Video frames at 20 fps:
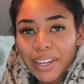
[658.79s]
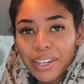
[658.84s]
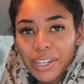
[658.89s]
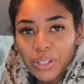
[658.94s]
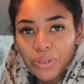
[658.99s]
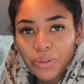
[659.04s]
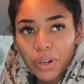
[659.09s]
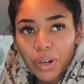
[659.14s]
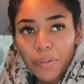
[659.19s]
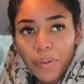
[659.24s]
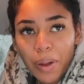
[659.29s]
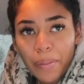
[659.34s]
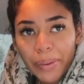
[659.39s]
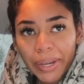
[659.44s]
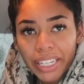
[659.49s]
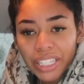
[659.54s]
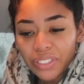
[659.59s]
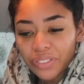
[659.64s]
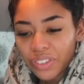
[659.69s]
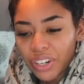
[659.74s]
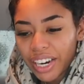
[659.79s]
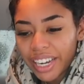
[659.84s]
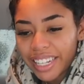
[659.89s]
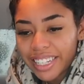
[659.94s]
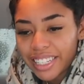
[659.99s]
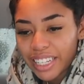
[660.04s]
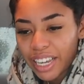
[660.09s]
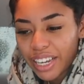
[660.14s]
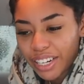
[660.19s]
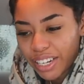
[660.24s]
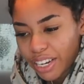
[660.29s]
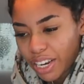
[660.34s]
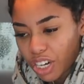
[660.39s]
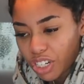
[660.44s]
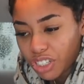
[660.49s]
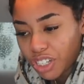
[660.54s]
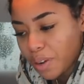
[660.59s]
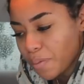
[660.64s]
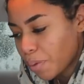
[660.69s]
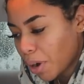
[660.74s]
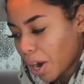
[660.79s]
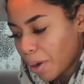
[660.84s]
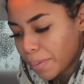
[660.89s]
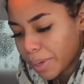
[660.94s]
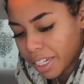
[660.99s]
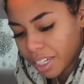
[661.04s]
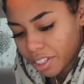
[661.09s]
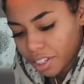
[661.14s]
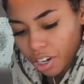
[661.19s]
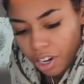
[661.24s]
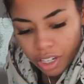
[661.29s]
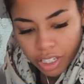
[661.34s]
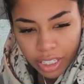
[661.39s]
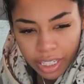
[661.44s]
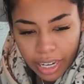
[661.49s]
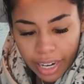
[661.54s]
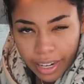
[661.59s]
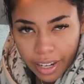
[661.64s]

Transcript: He is one of my best friends and he actually bought me this car seat.